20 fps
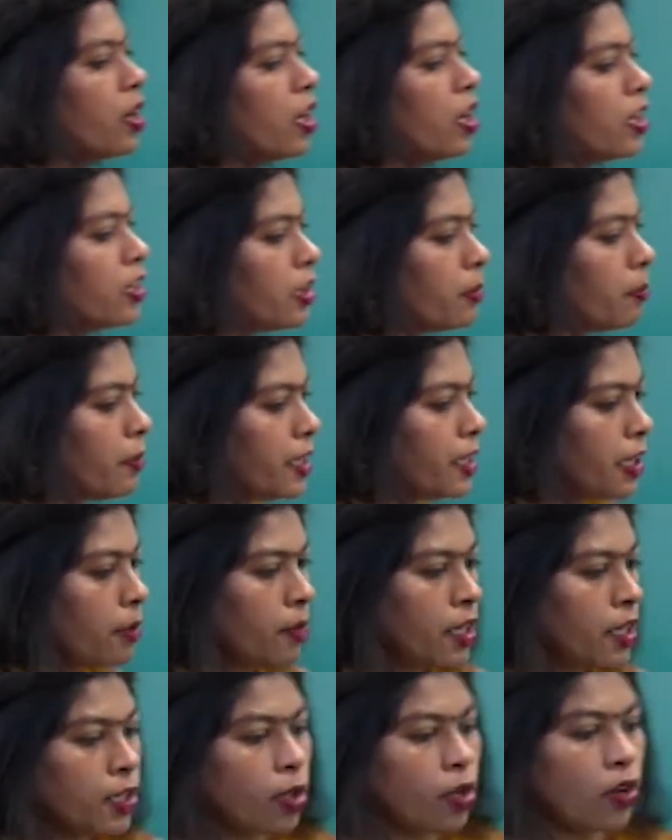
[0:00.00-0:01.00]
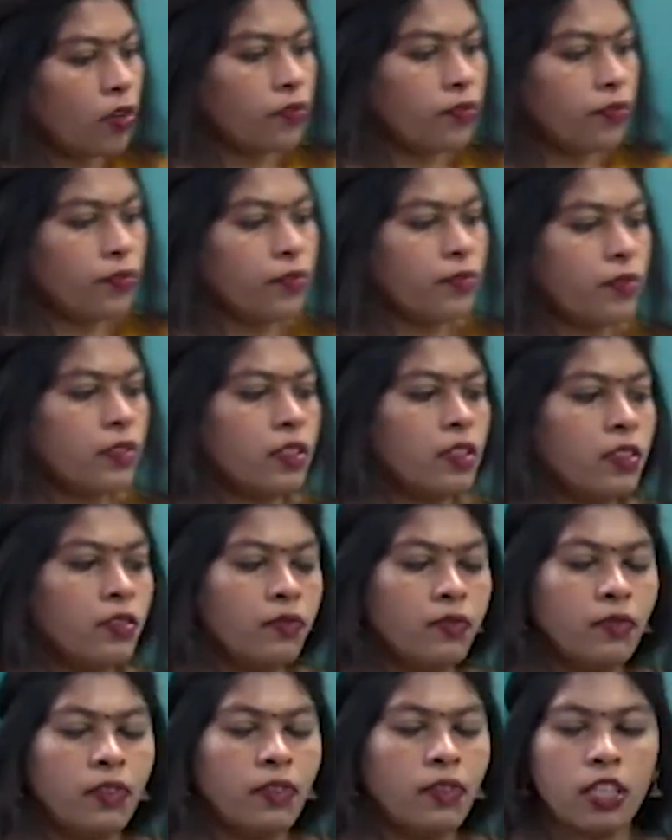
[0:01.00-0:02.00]

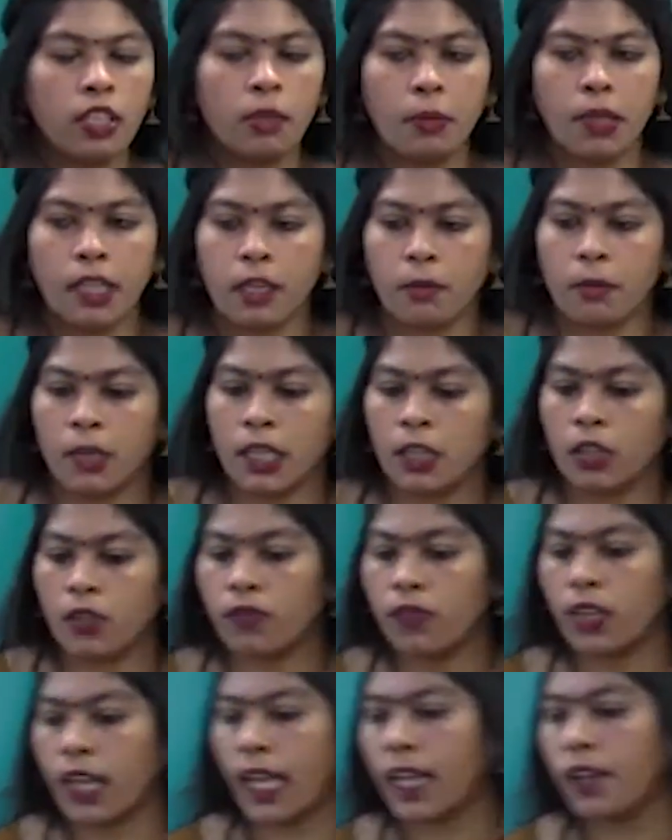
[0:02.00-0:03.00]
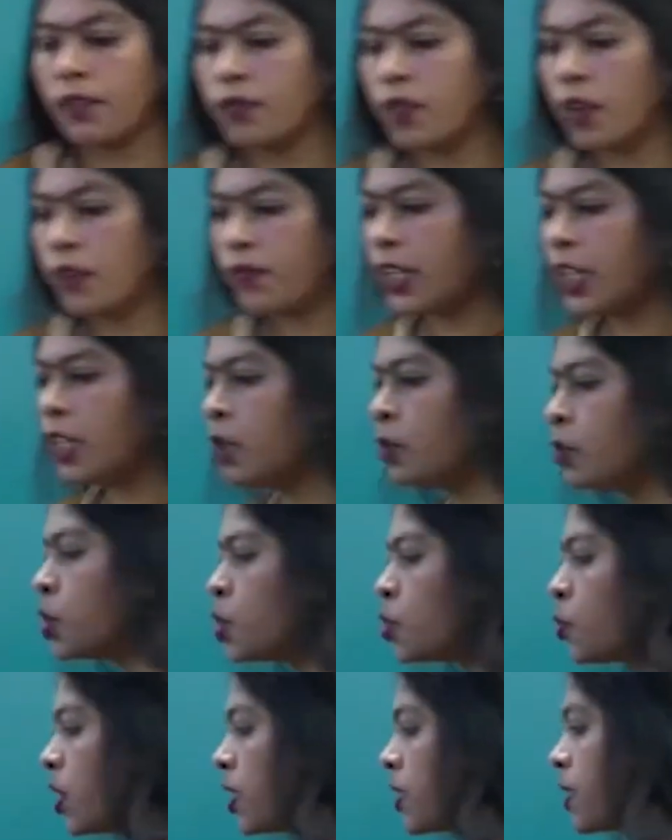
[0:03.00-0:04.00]
the betterment of life of
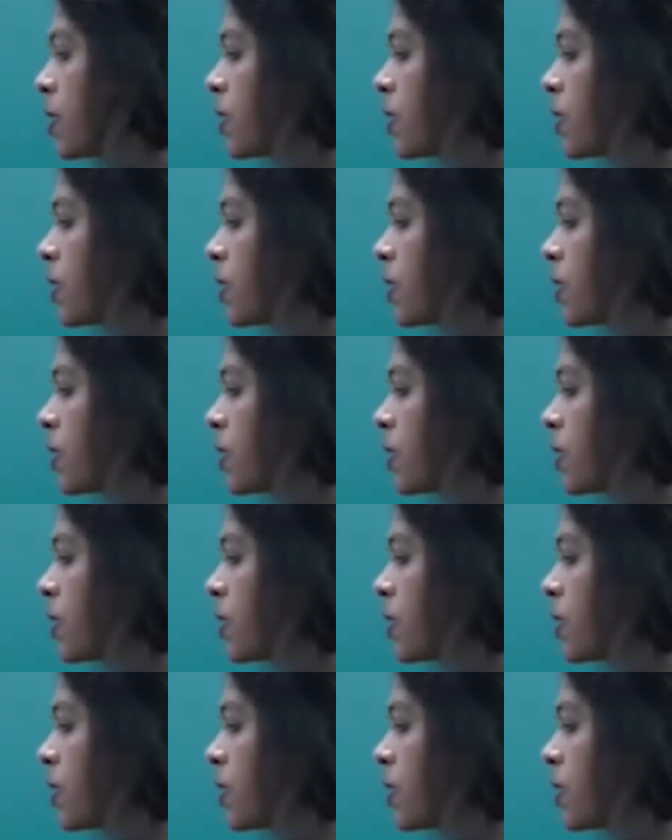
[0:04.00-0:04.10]
individuals.